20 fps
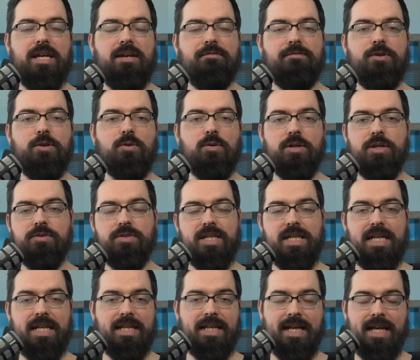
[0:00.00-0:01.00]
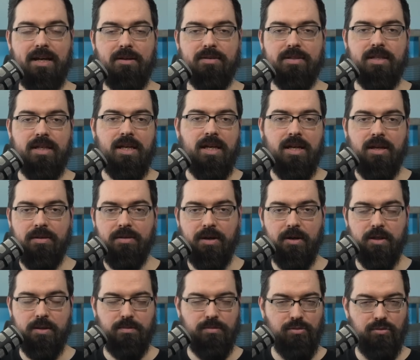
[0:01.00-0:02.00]
if you're using anything else,
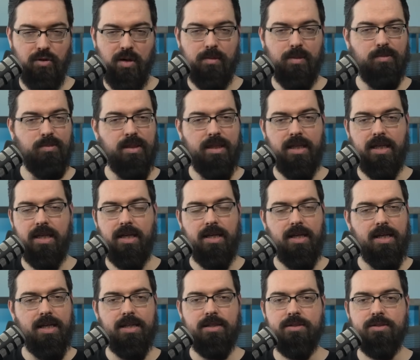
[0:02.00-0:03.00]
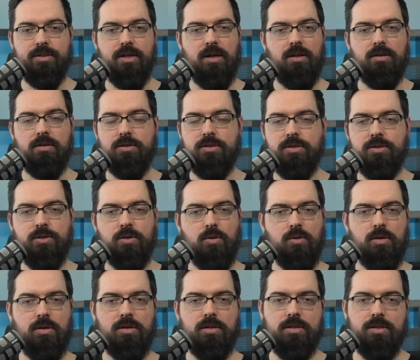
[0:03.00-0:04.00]
there's probably an installer
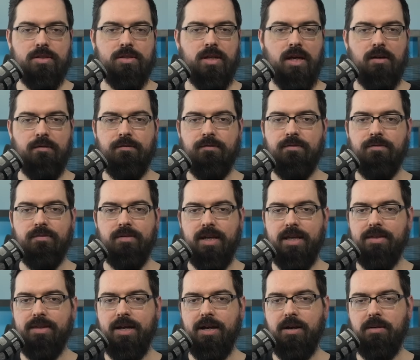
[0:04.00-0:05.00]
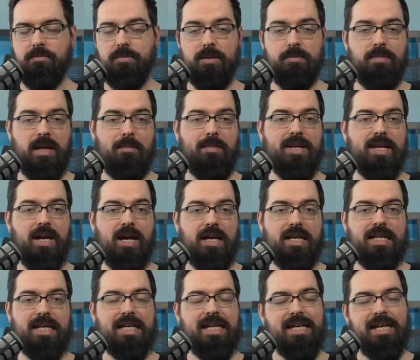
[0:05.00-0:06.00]
store stuff in there, but maybe
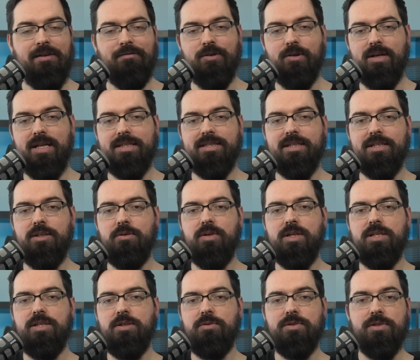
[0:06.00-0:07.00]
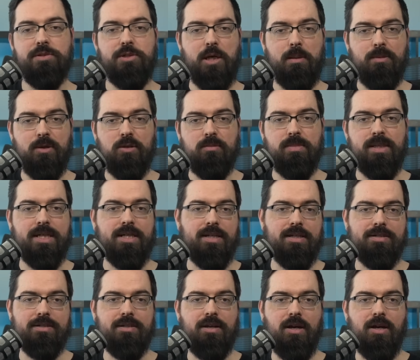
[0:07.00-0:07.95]
not. If there isn't, you can use the terminal because